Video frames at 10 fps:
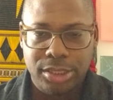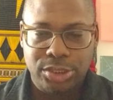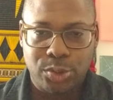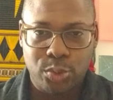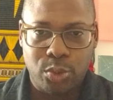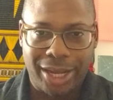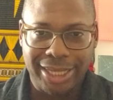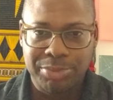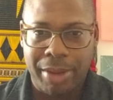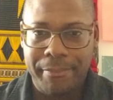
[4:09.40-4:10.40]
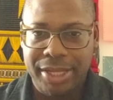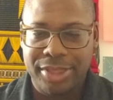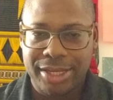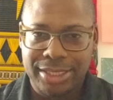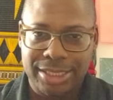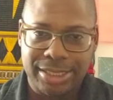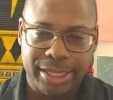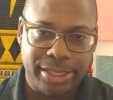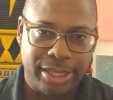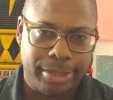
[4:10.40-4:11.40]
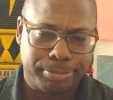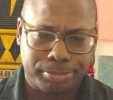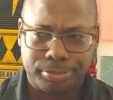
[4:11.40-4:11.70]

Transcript: So I guess my big thing is to say that